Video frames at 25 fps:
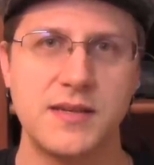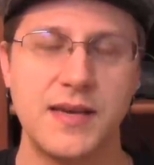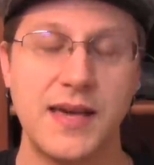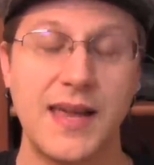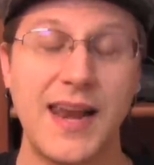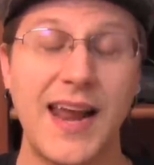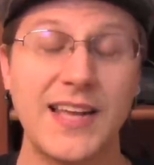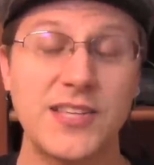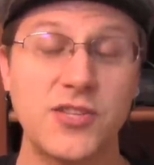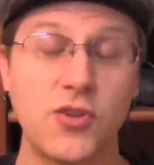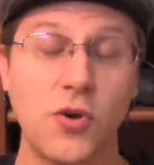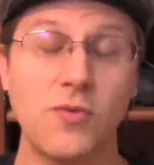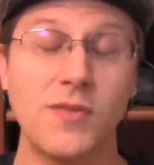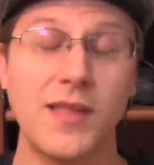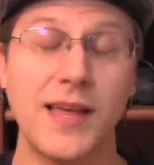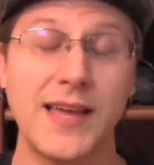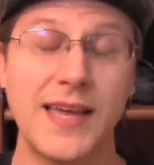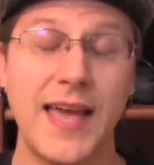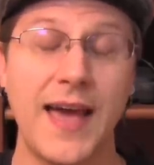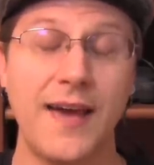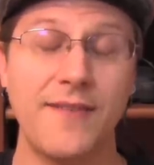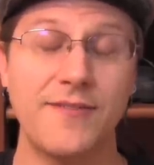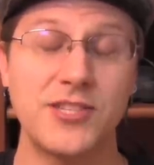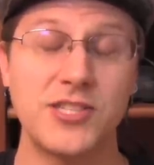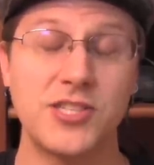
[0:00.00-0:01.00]
And I don't
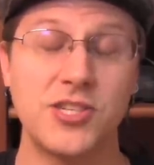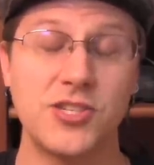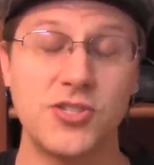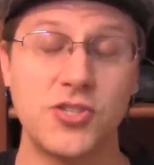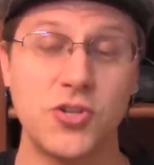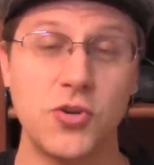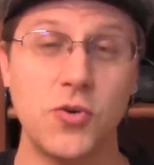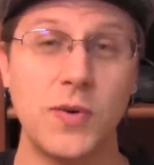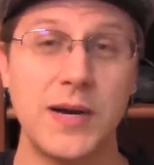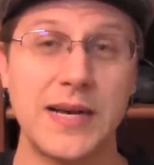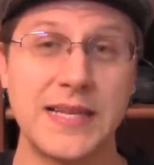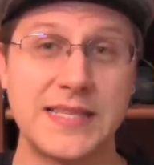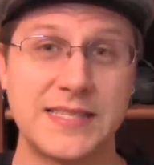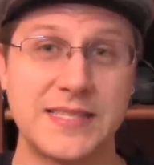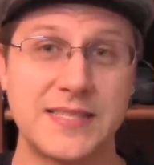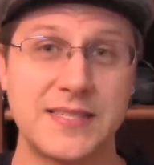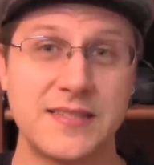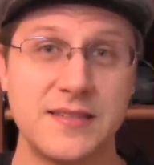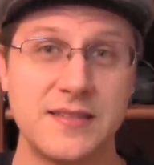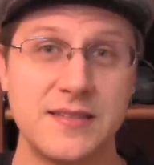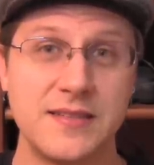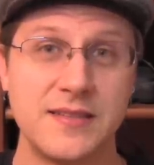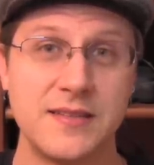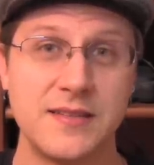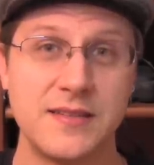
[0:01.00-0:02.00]
like having to do it.